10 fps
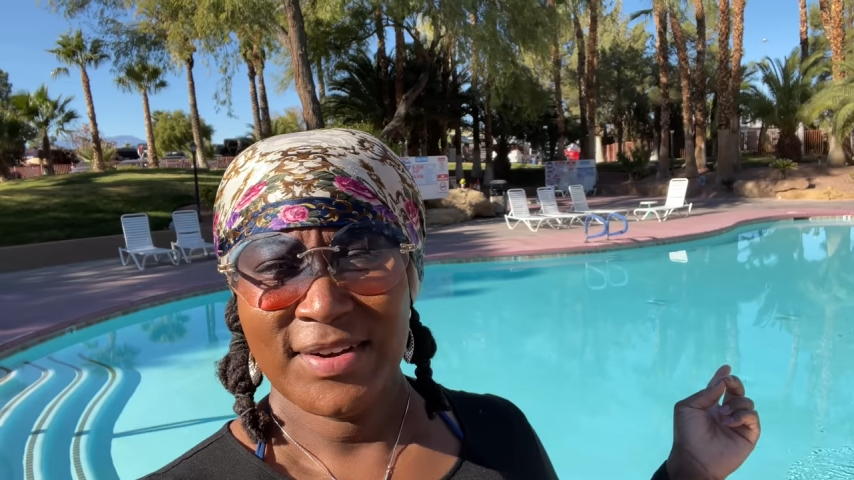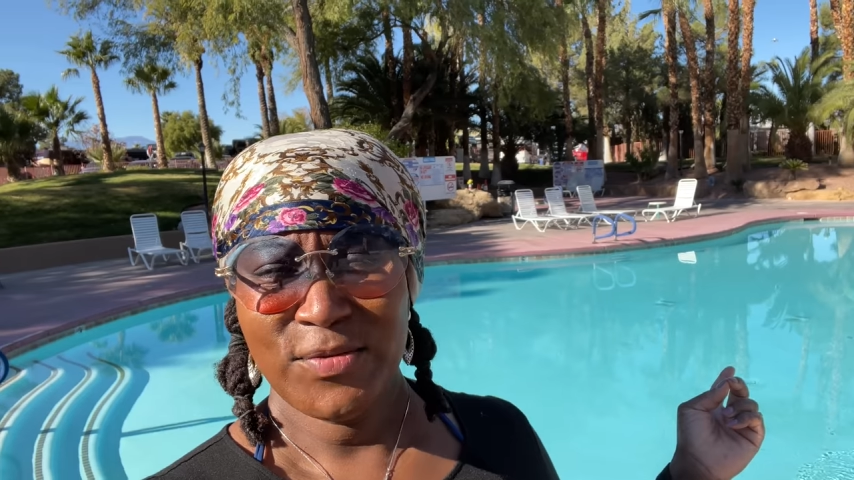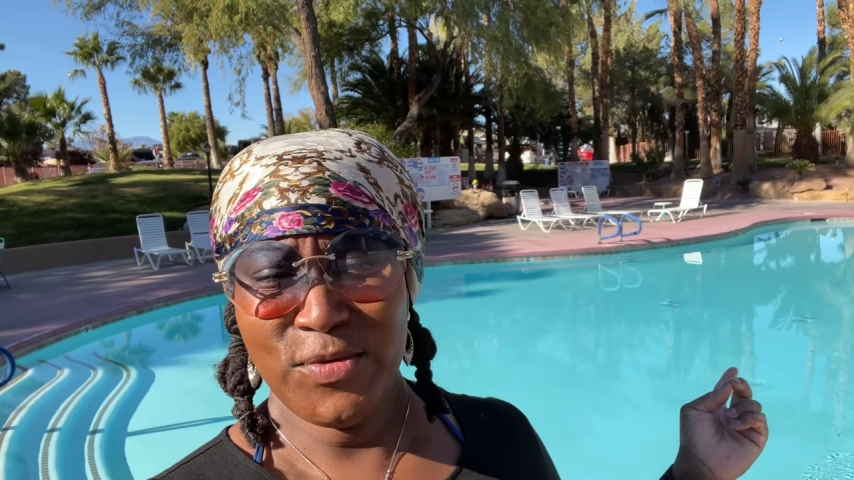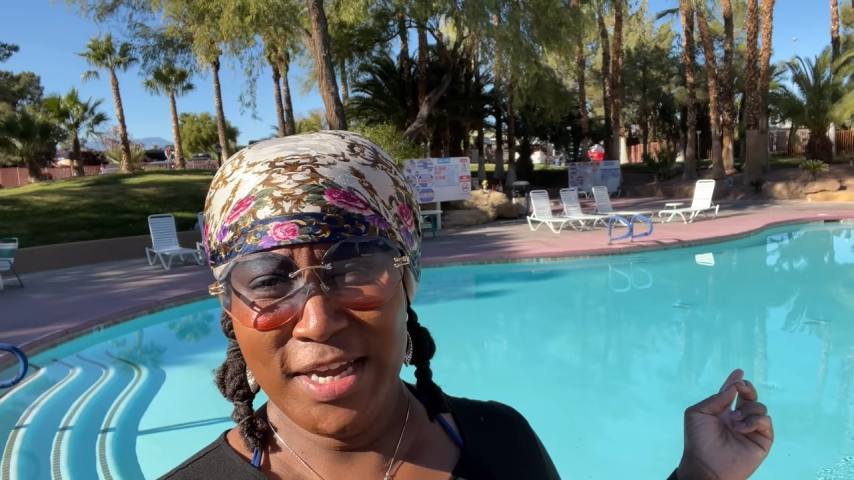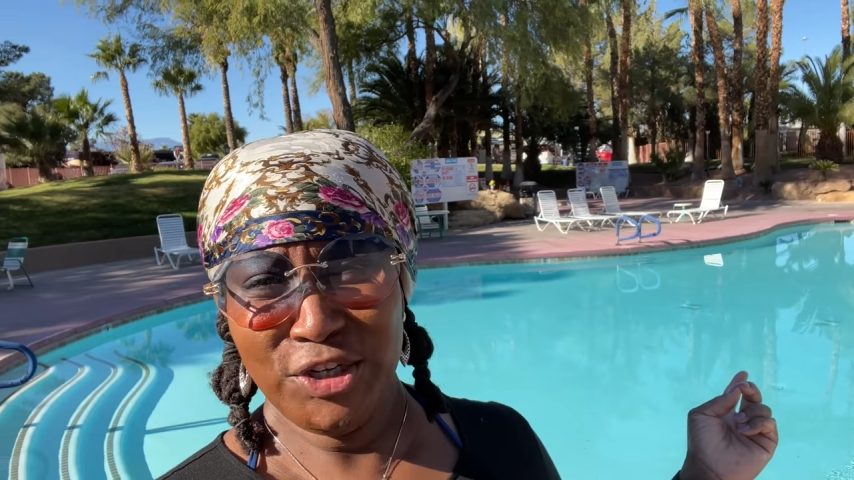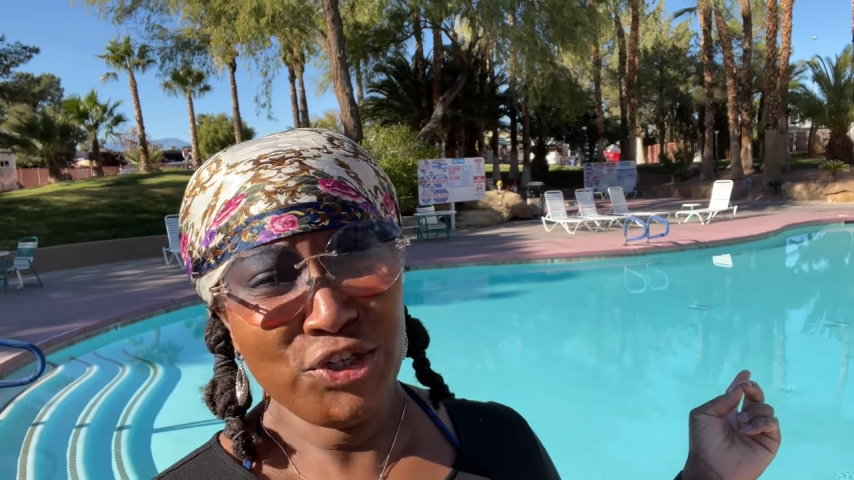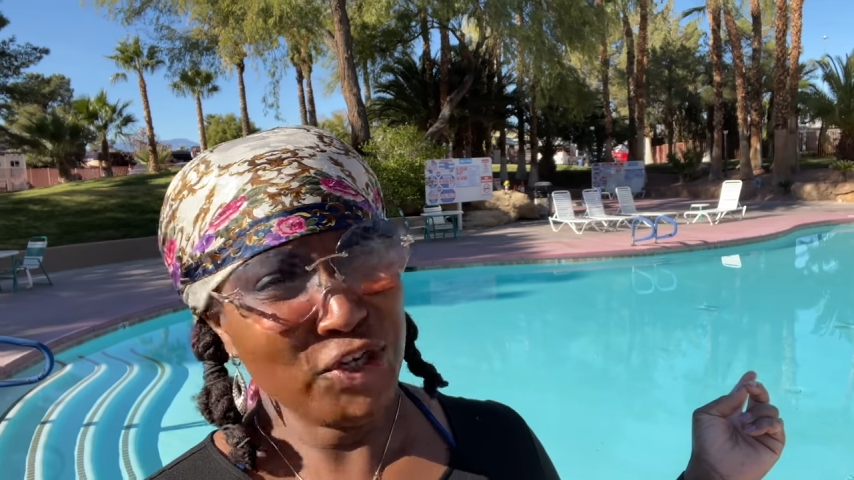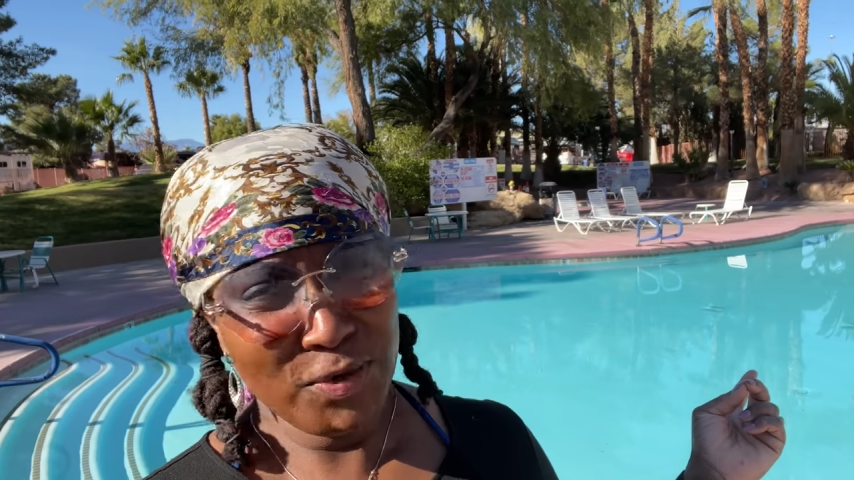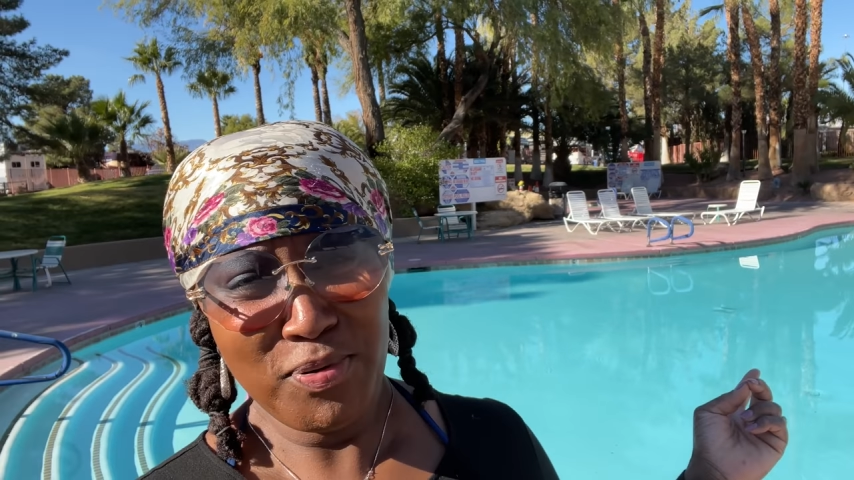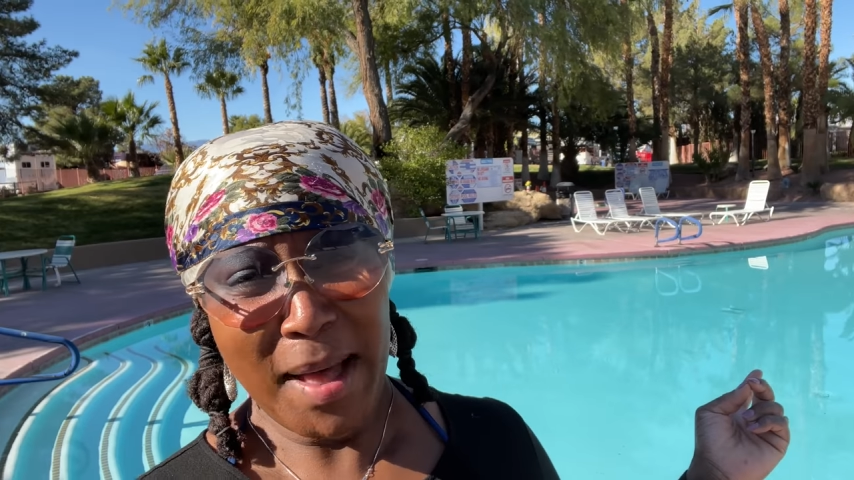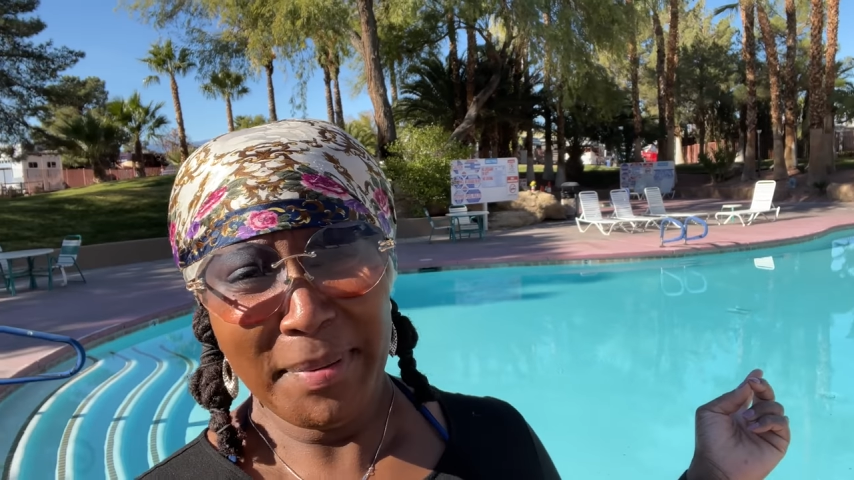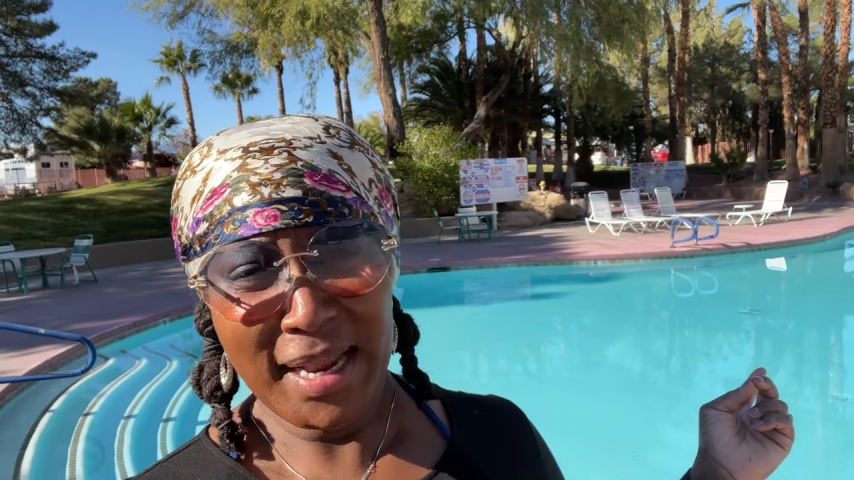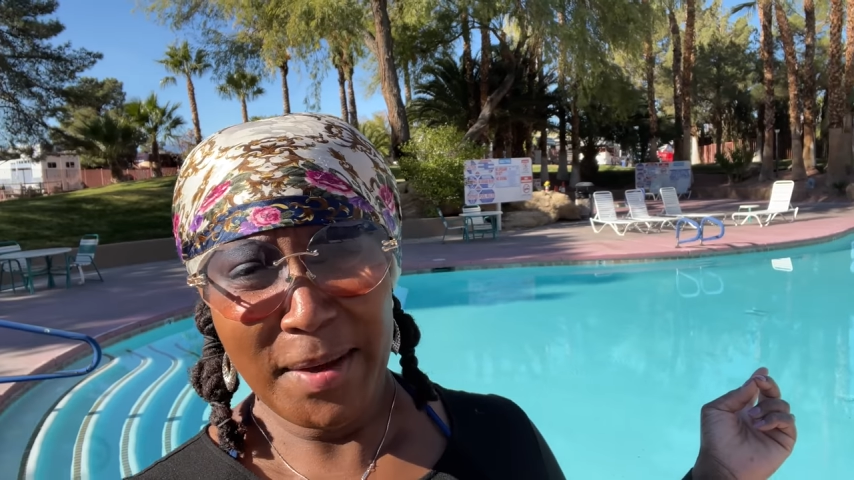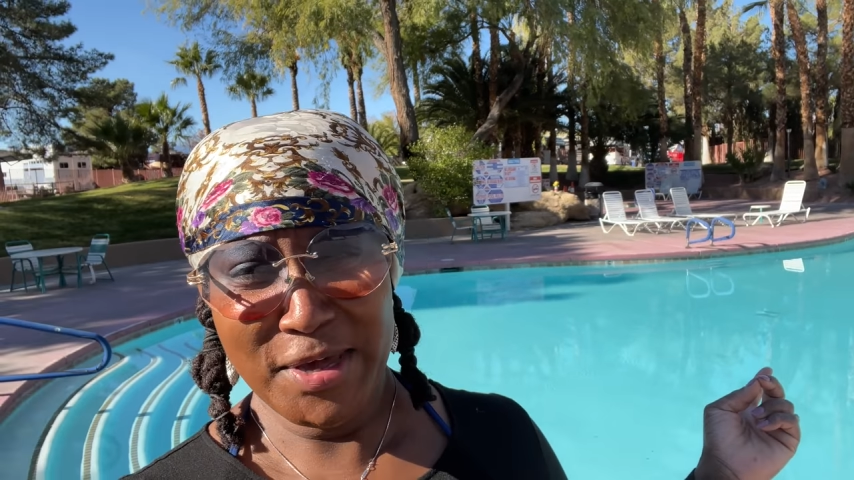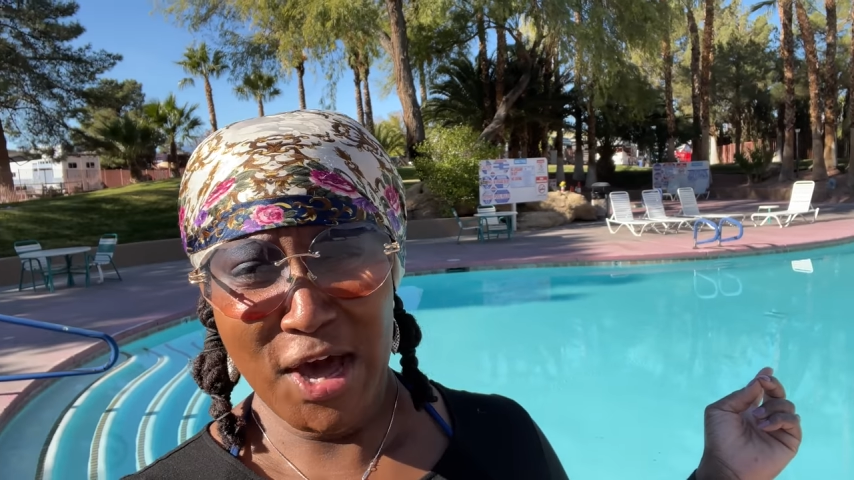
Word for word: we should probably not be